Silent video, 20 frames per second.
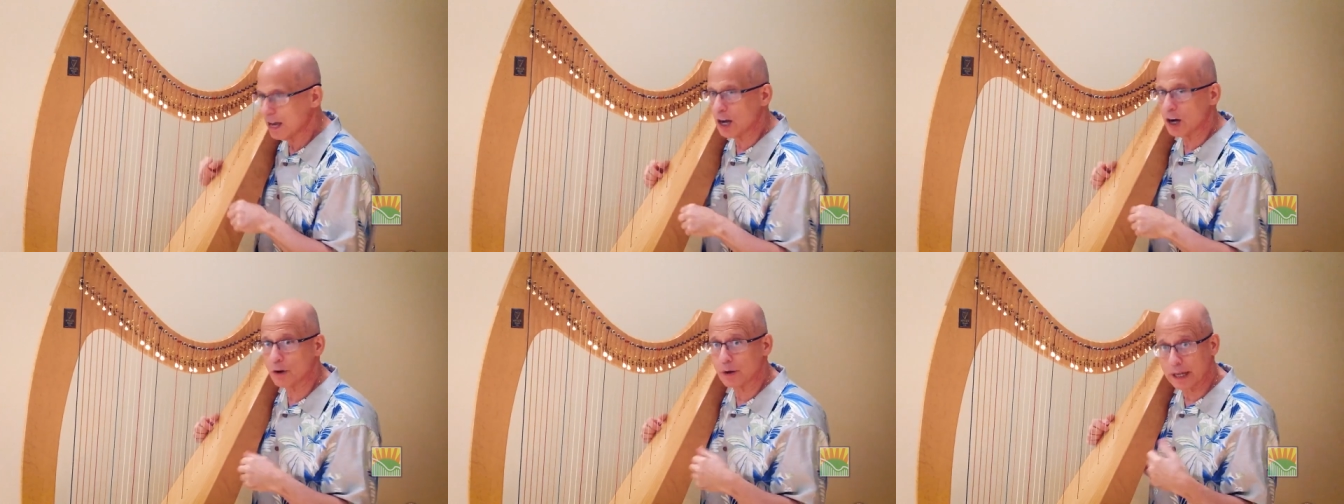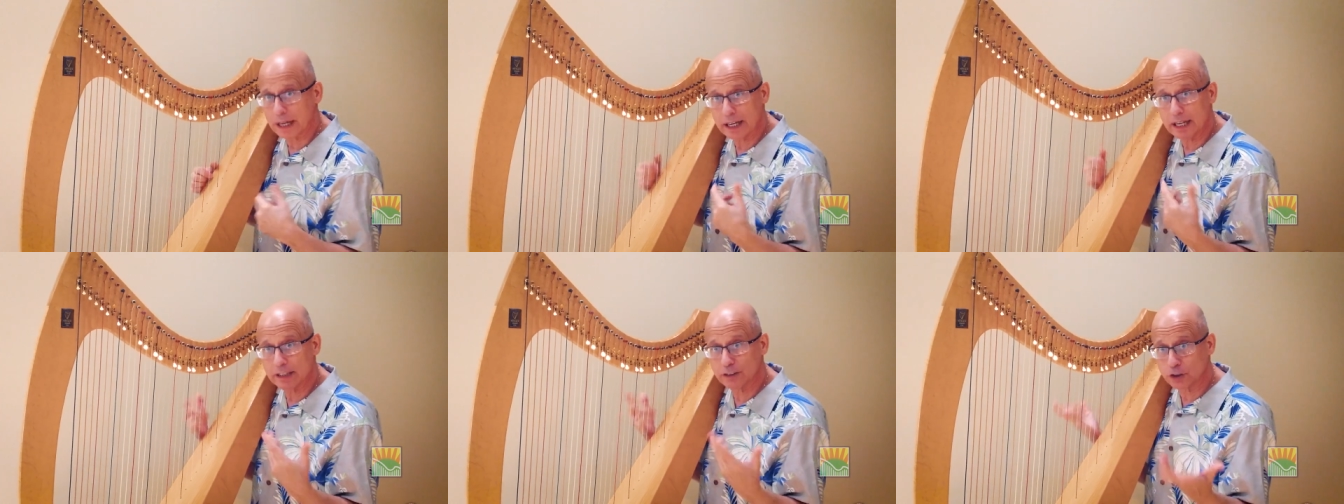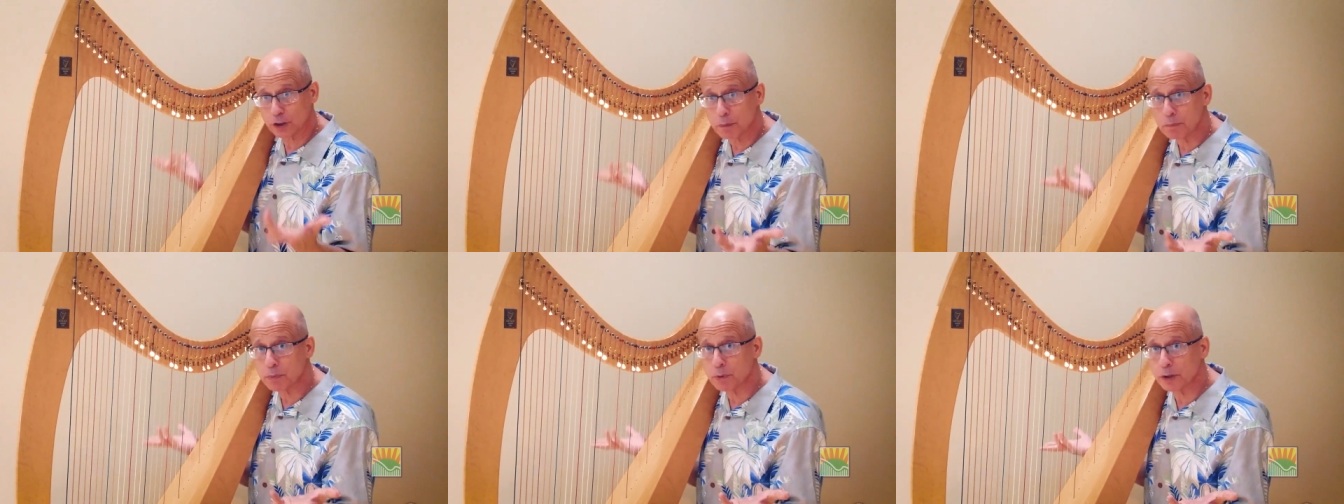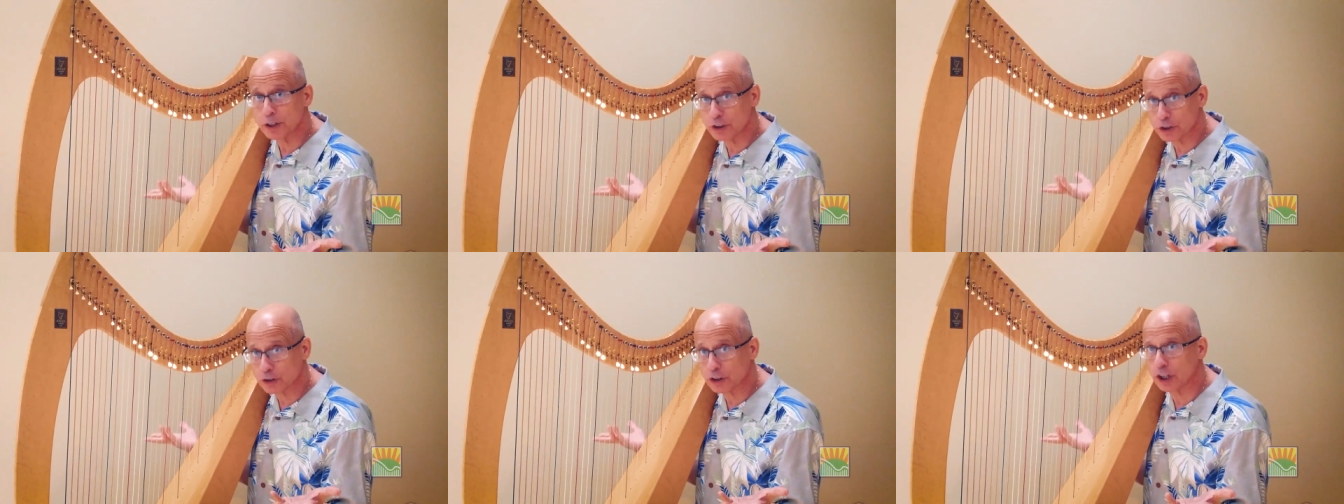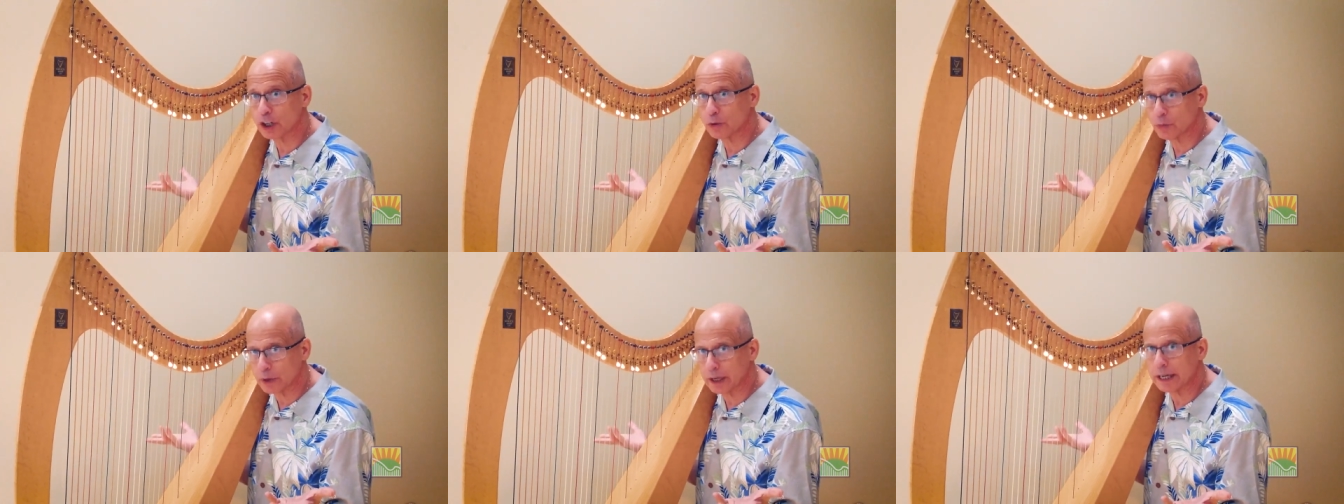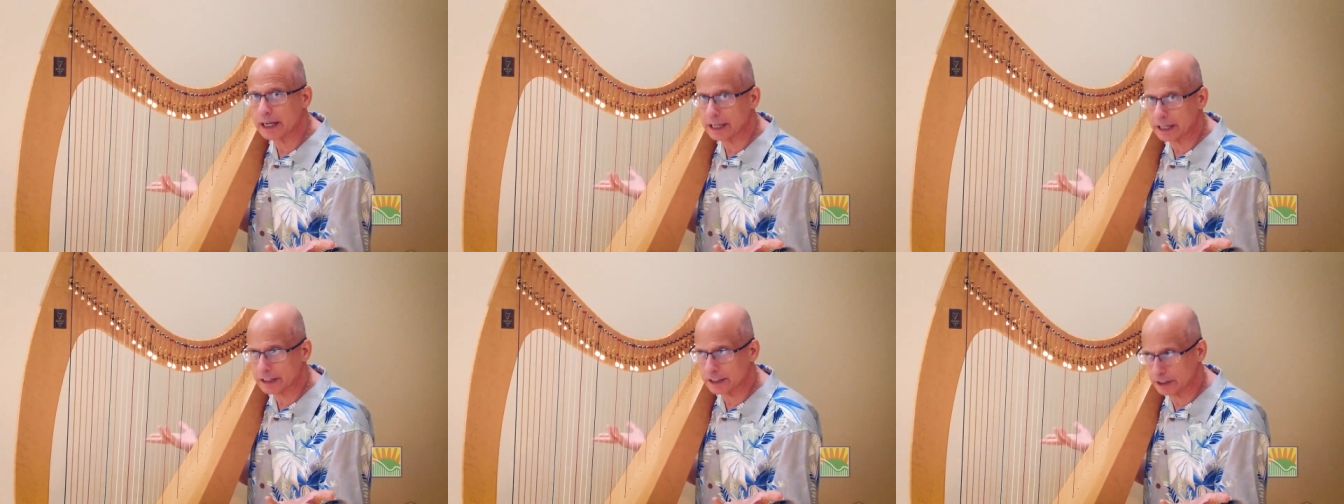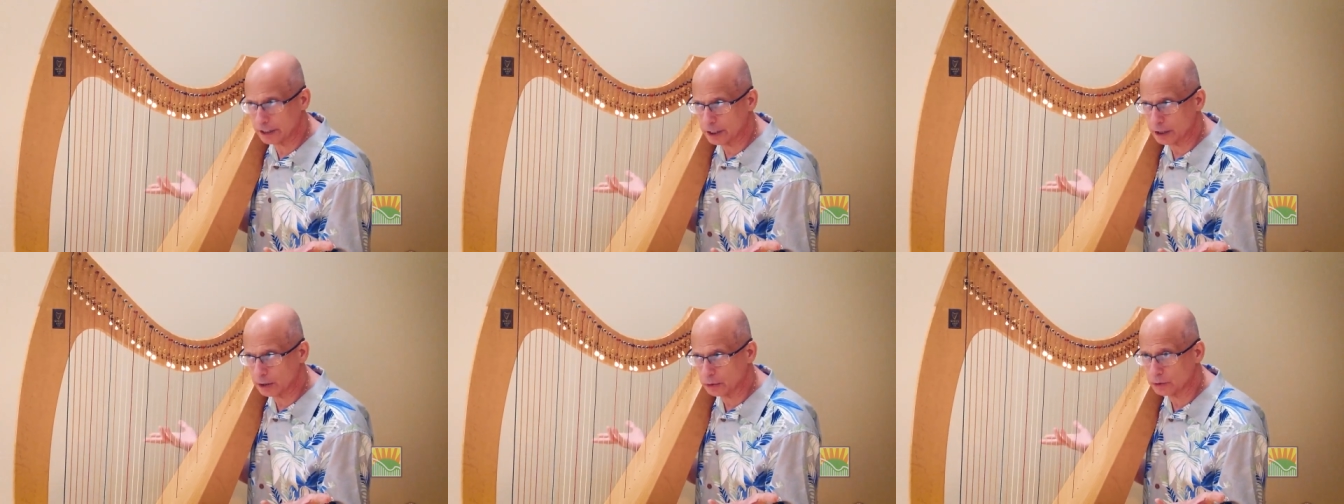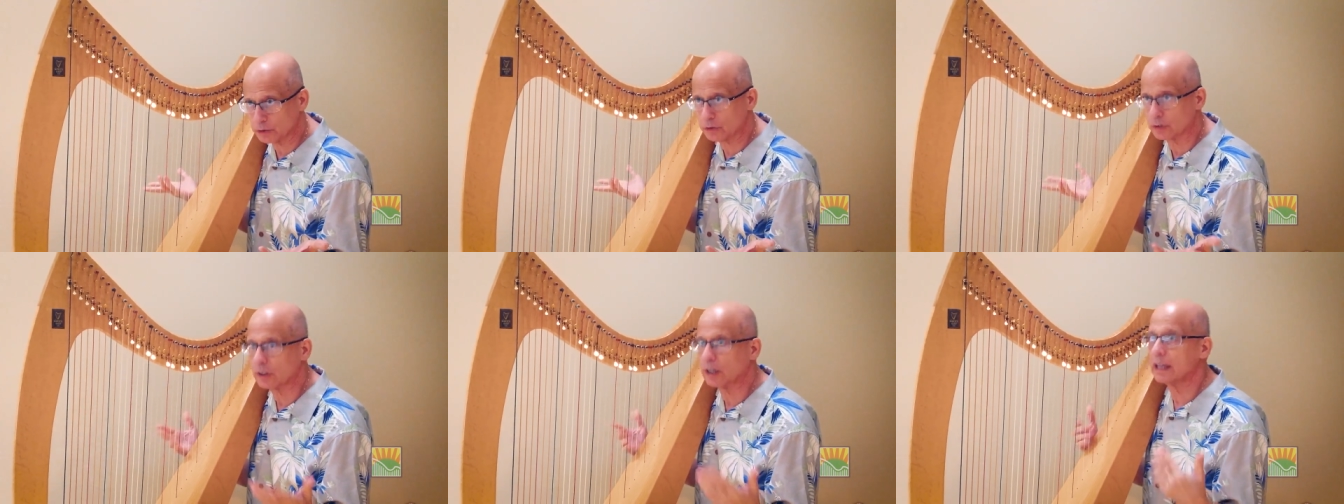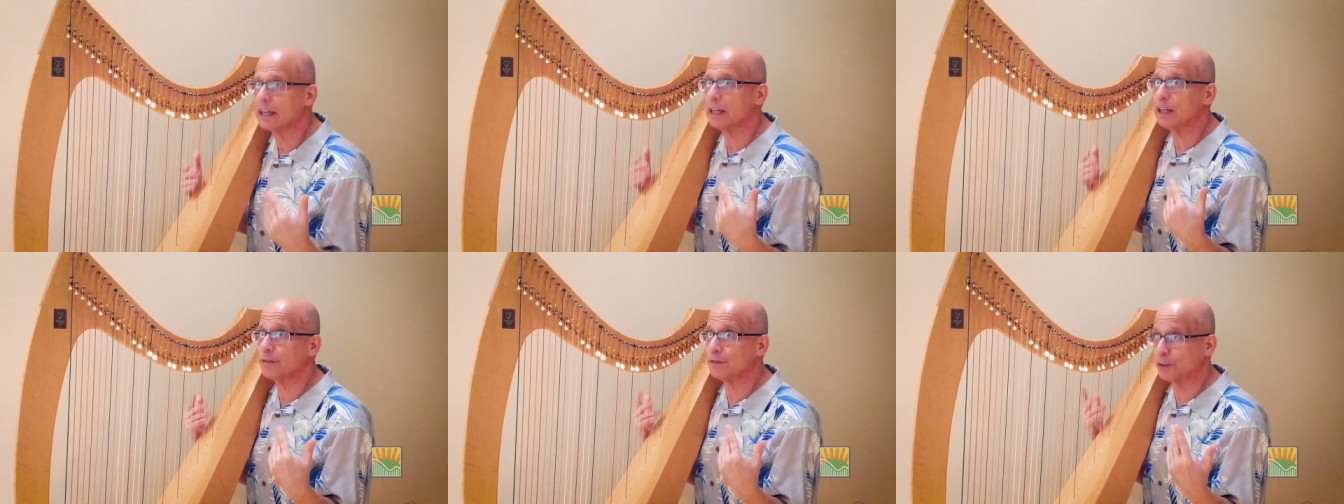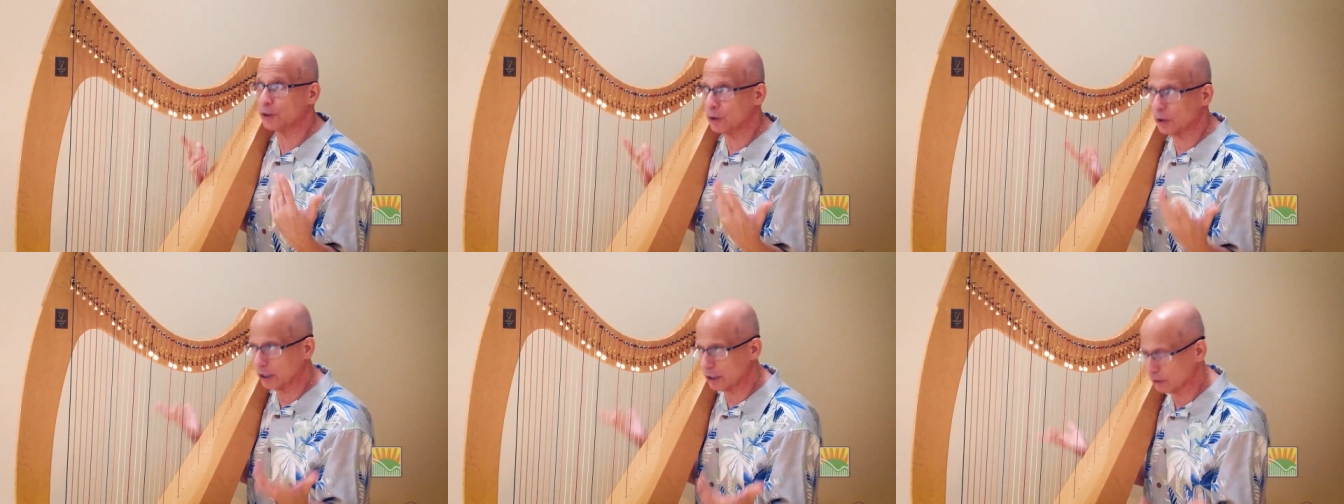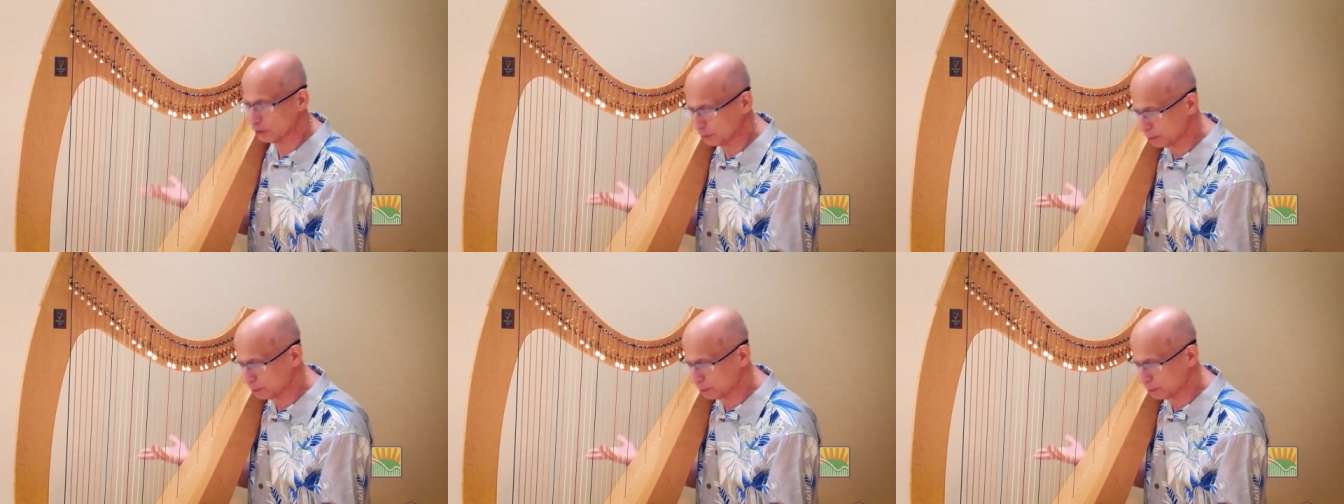Okay, at some point you're going to run out of notes if you're on a